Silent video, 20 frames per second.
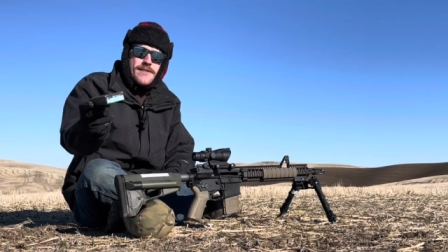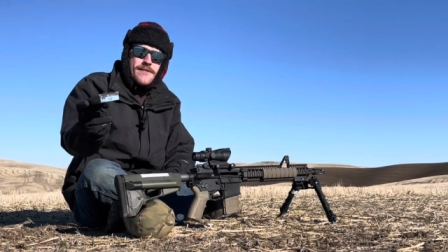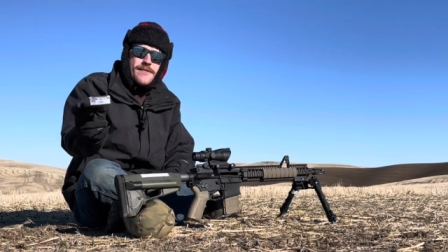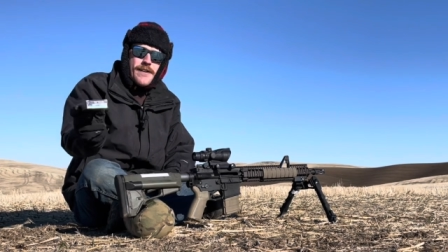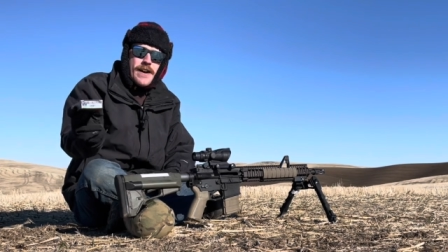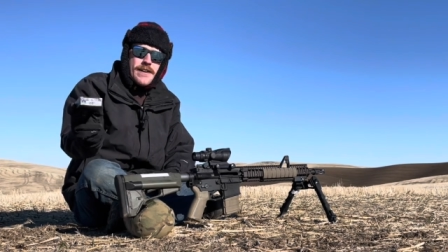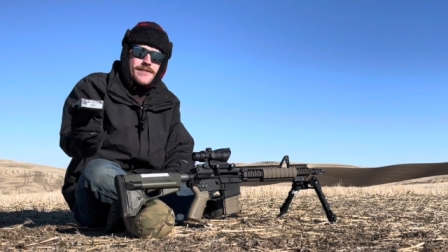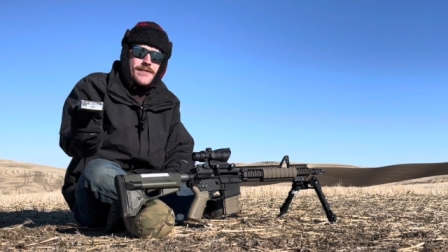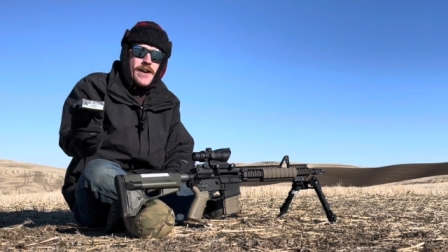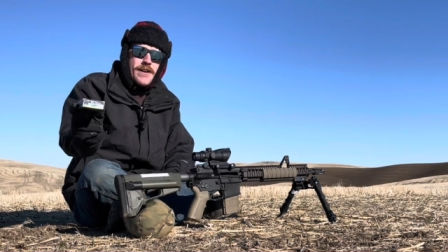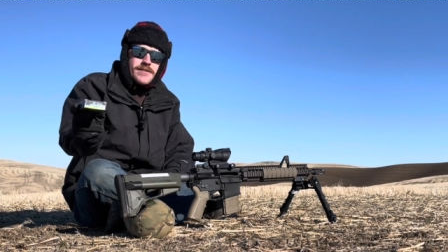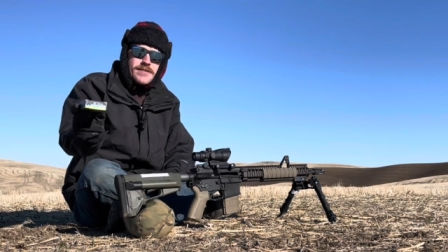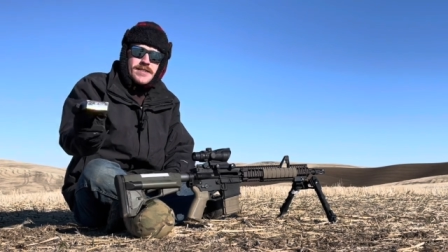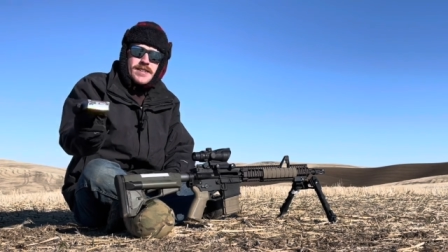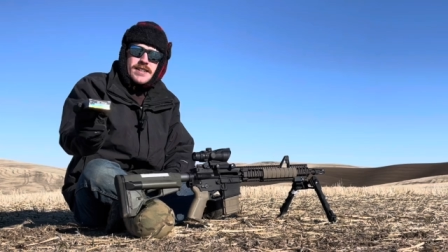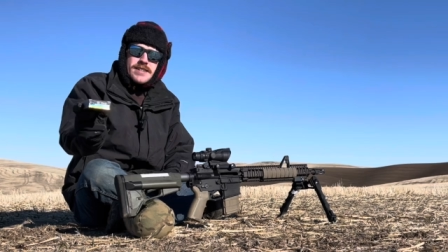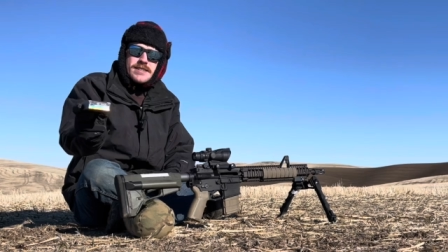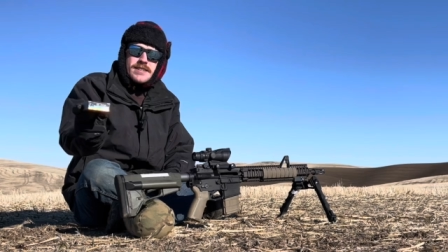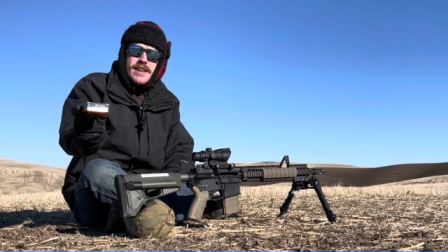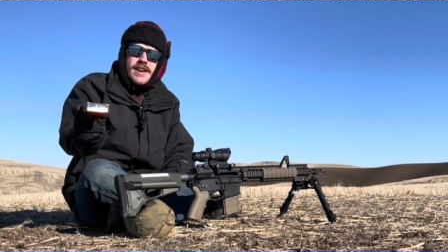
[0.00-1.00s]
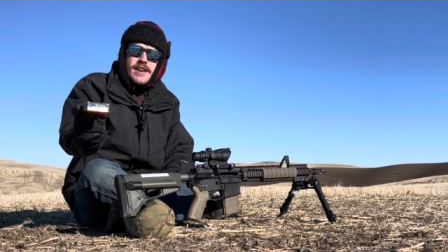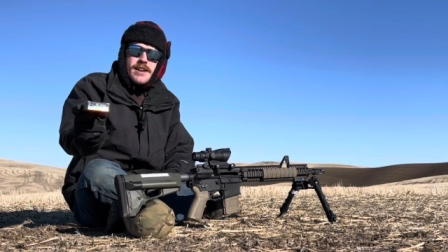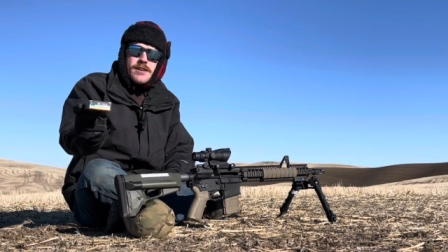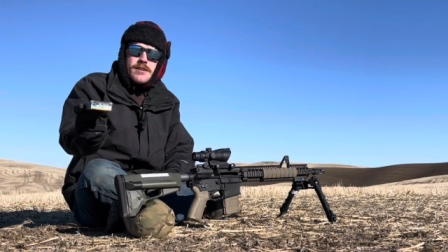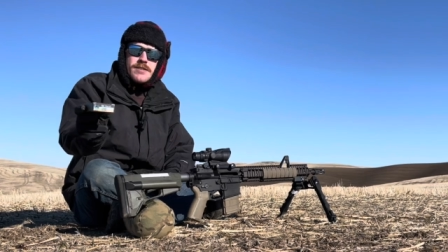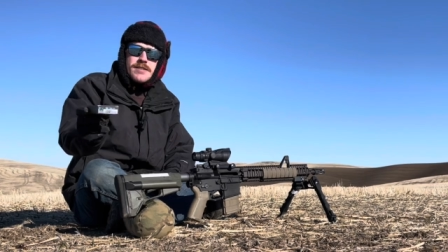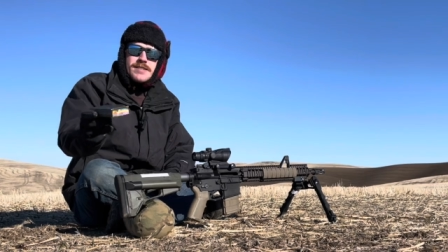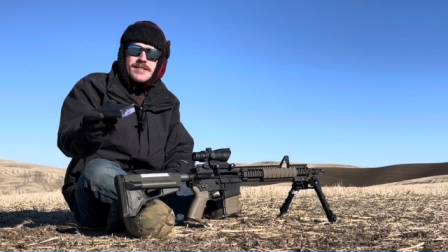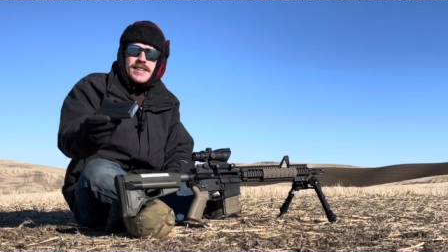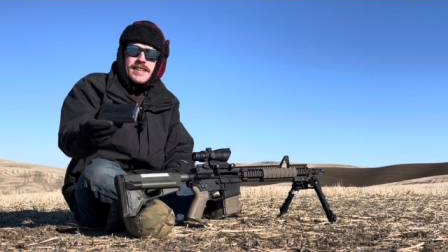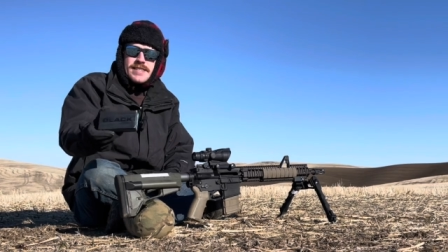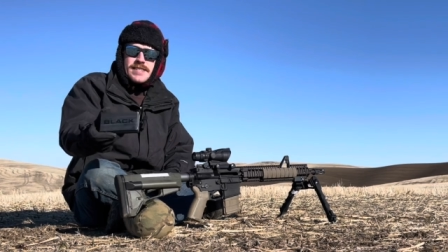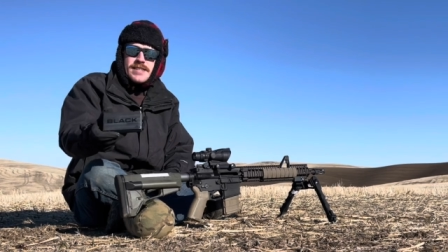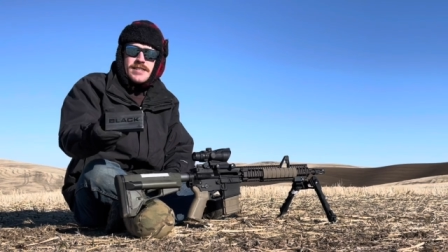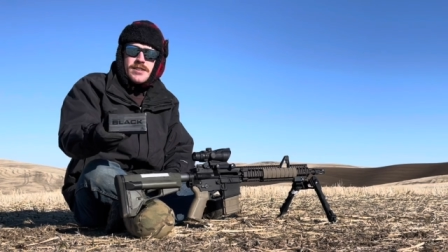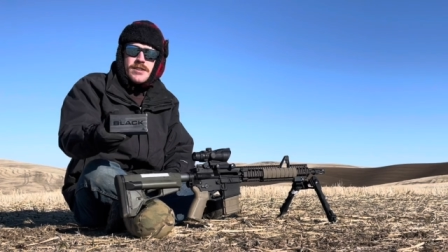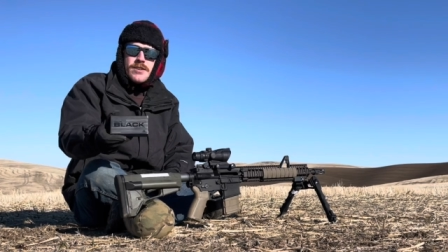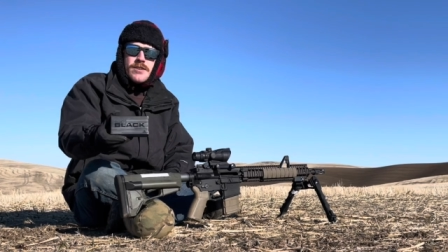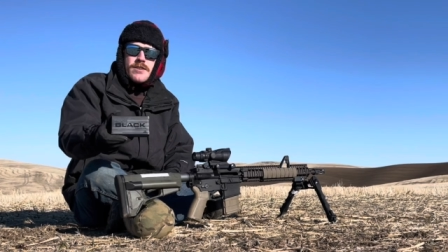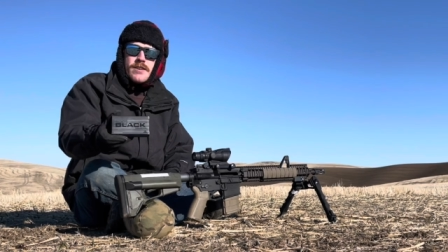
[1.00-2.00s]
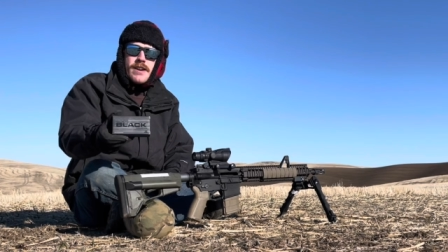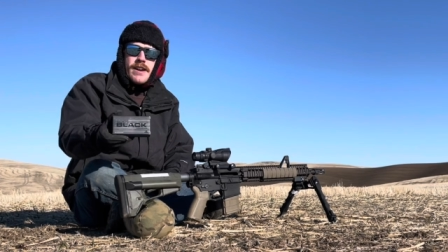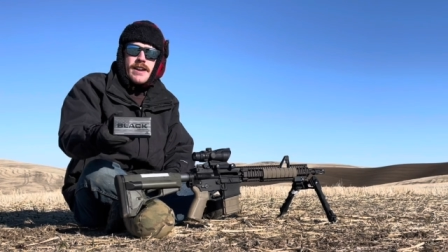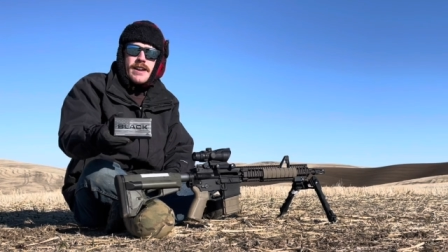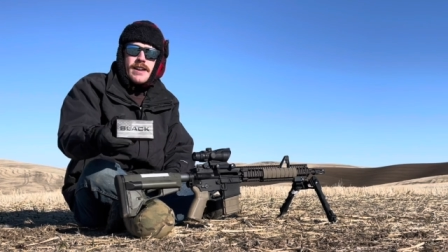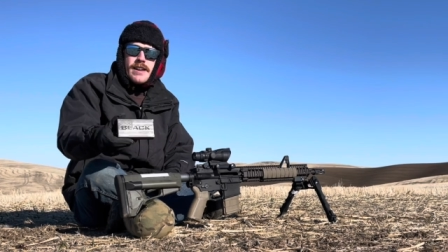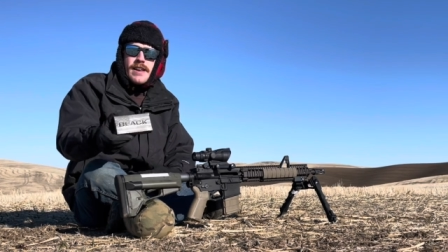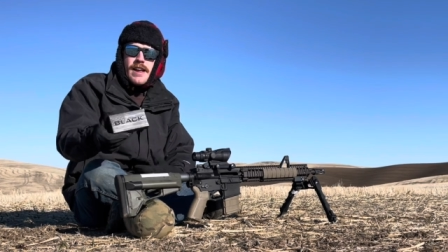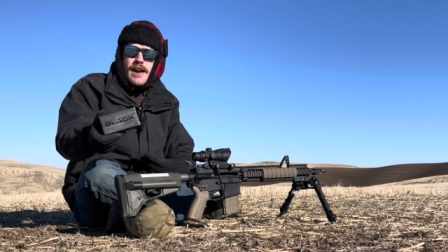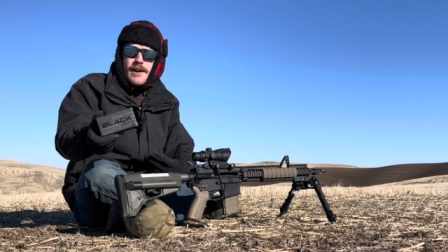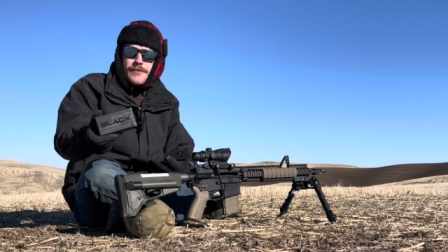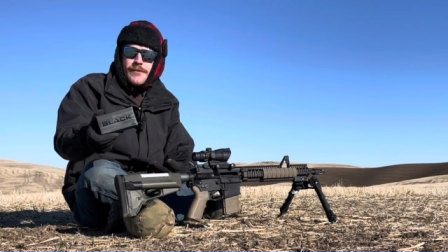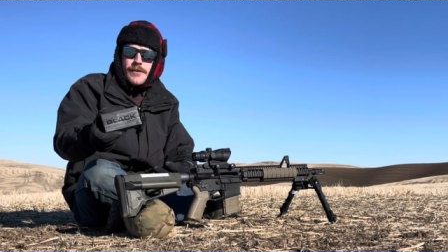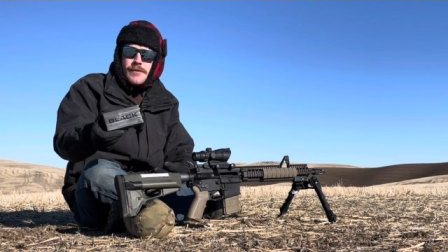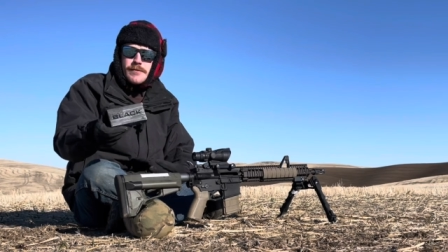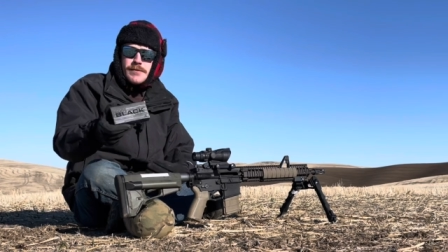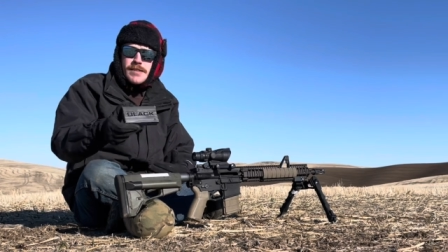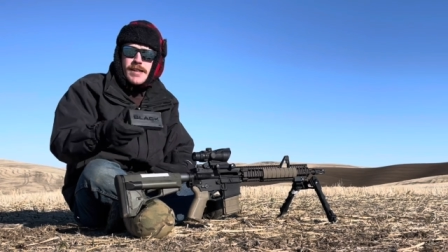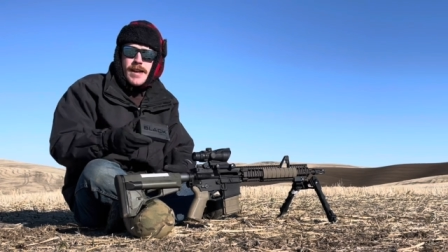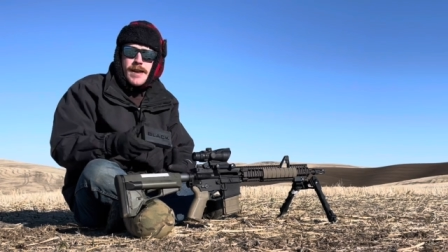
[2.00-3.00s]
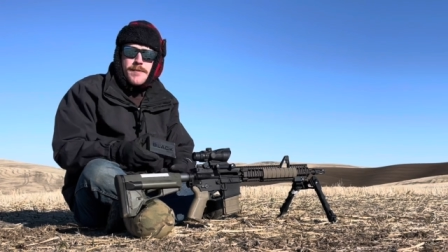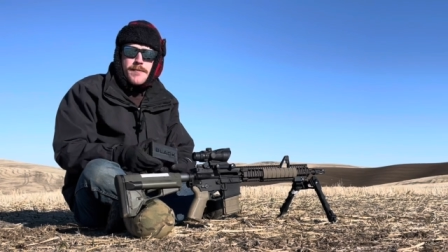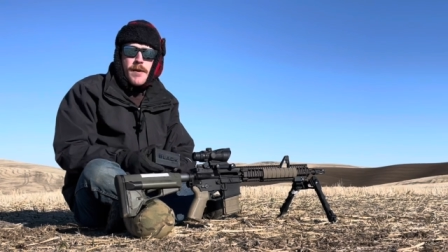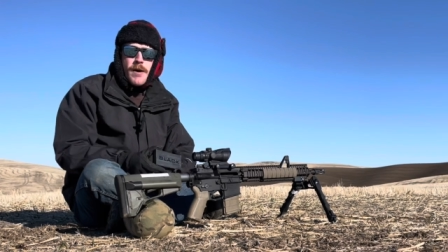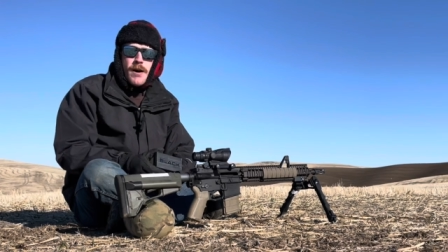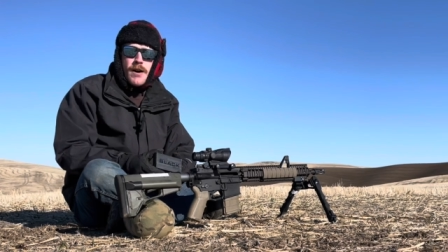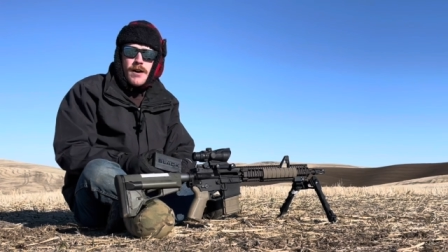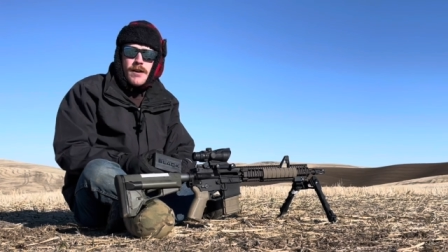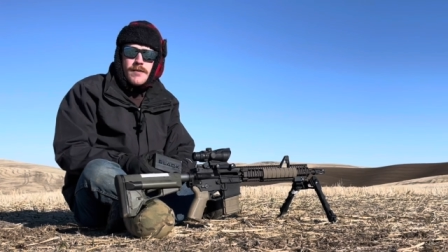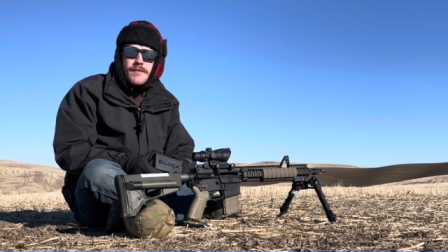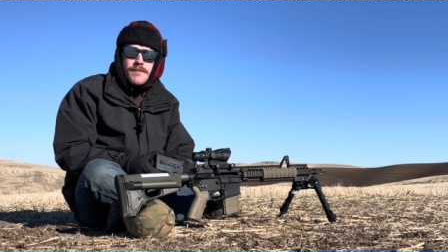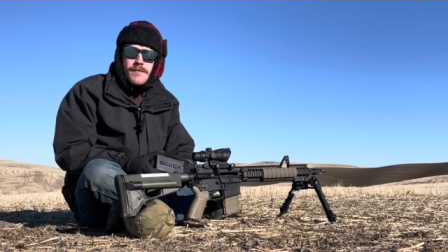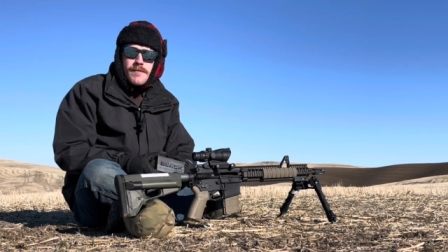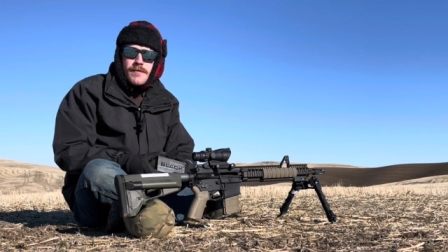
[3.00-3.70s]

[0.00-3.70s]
5.56 NATO, 62 grain FMJ ball.